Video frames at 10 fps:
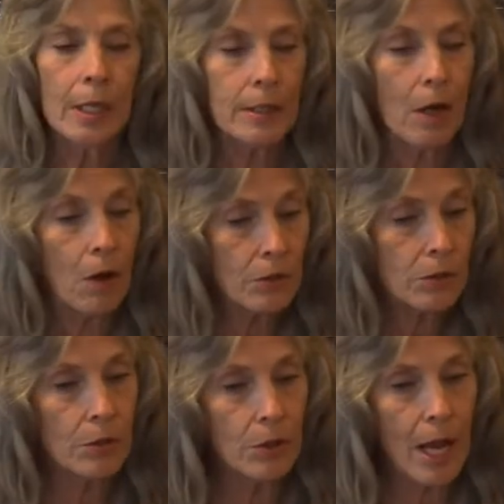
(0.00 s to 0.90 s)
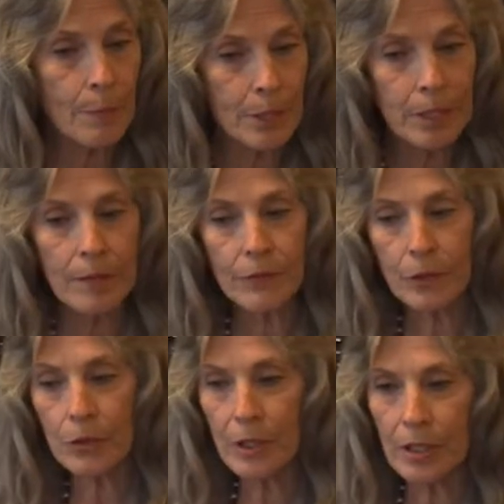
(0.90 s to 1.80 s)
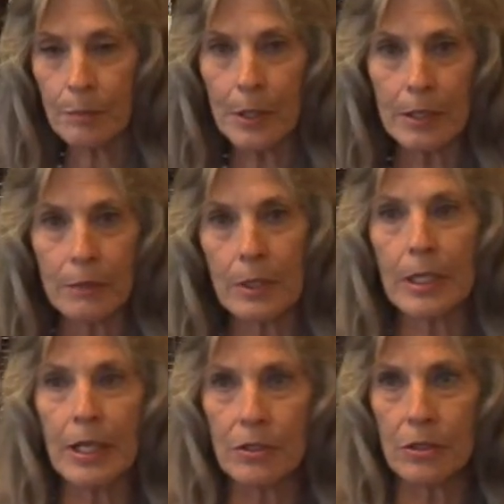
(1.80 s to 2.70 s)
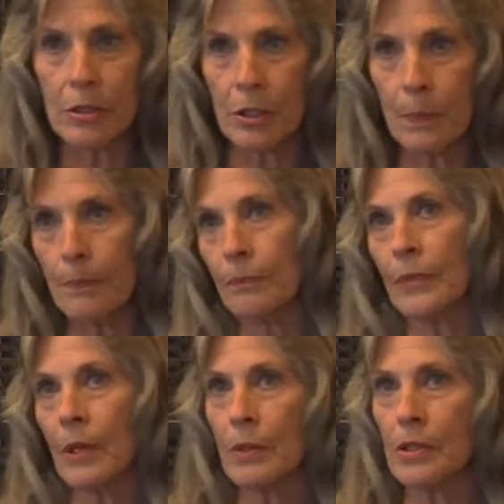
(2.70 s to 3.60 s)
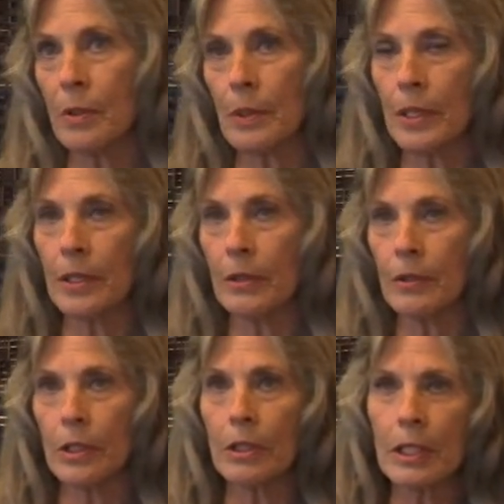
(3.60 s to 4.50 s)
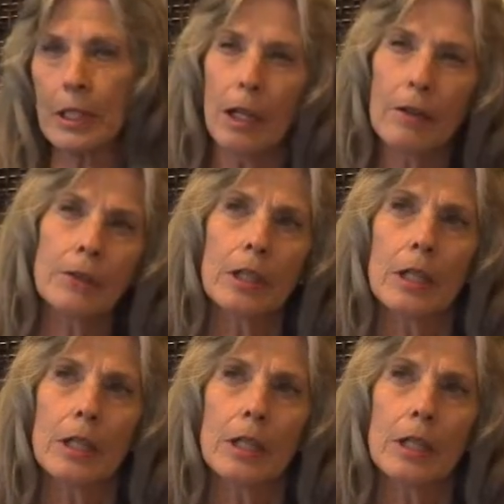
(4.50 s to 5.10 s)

Also, how many of you that have been in relationship with someone that you dearly loved,